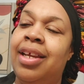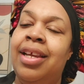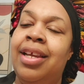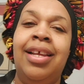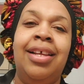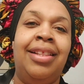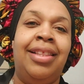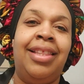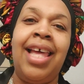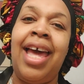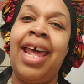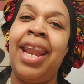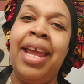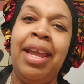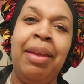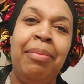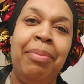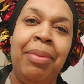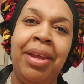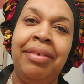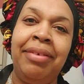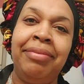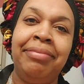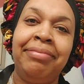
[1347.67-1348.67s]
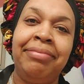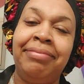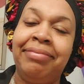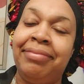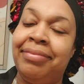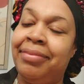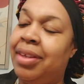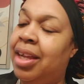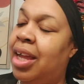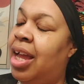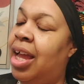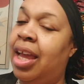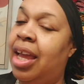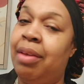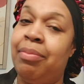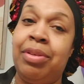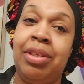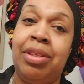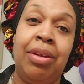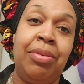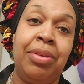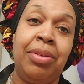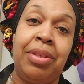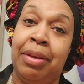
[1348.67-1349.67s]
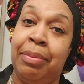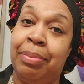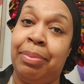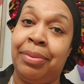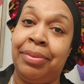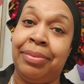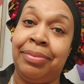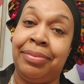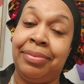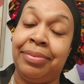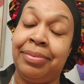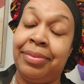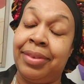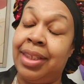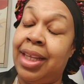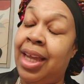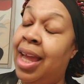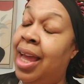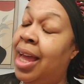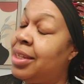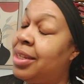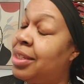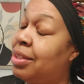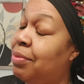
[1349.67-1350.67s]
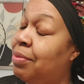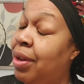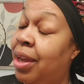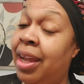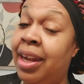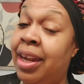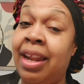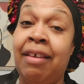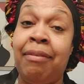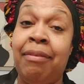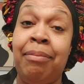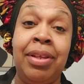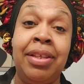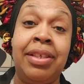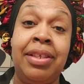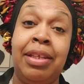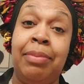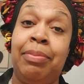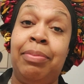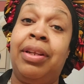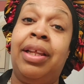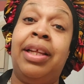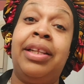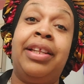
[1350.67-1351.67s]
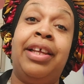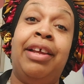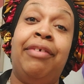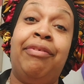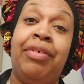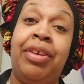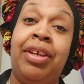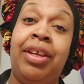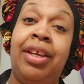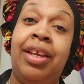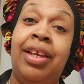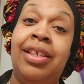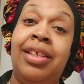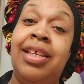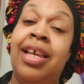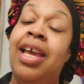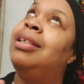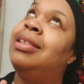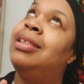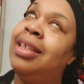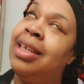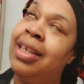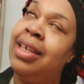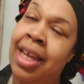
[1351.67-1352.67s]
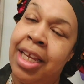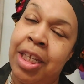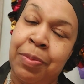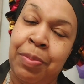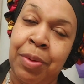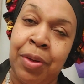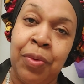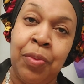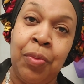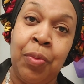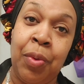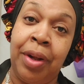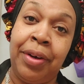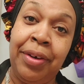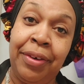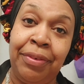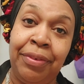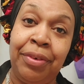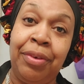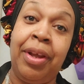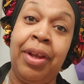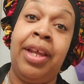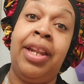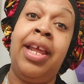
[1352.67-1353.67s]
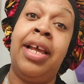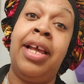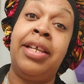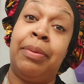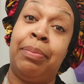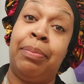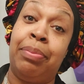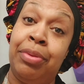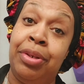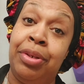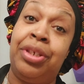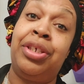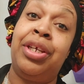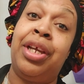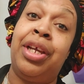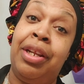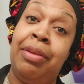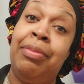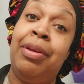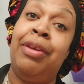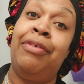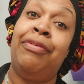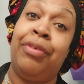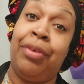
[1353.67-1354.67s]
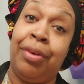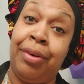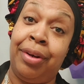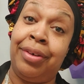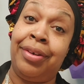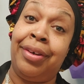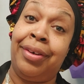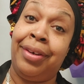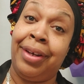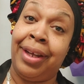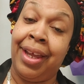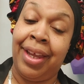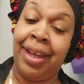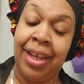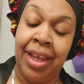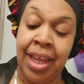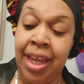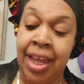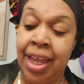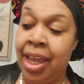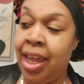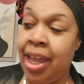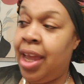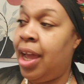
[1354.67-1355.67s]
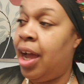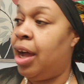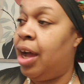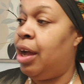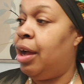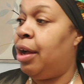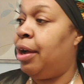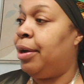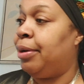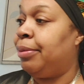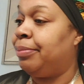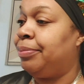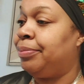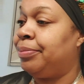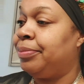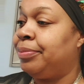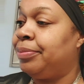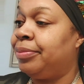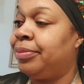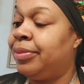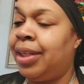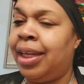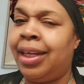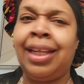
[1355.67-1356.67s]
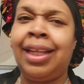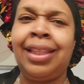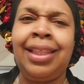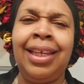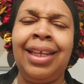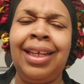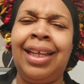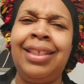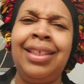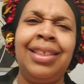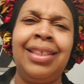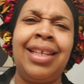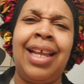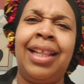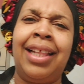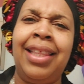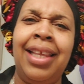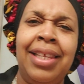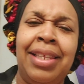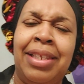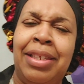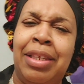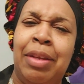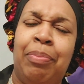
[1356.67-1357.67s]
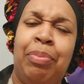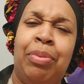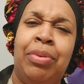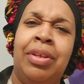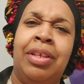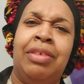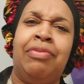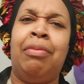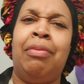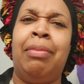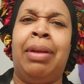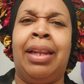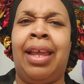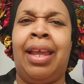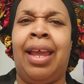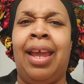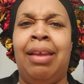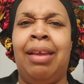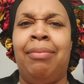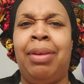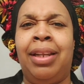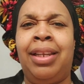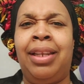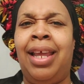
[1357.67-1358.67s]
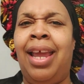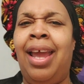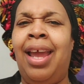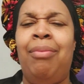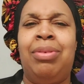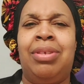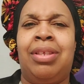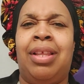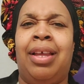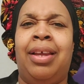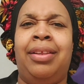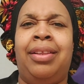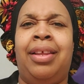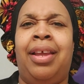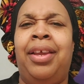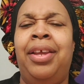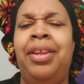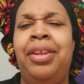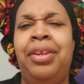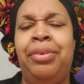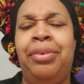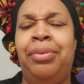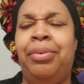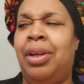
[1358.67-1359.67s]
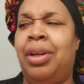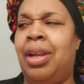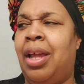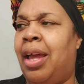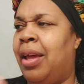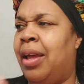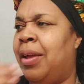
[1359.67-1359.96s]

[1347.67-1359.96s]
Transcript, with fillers: That ain't me. I am so simple. I swear, and I've been simple like that for years. It has been wonderful and has appreciated me for it, okay? And I think I just got that simpleness from my dad. My dad was like that. He didn't do a lot.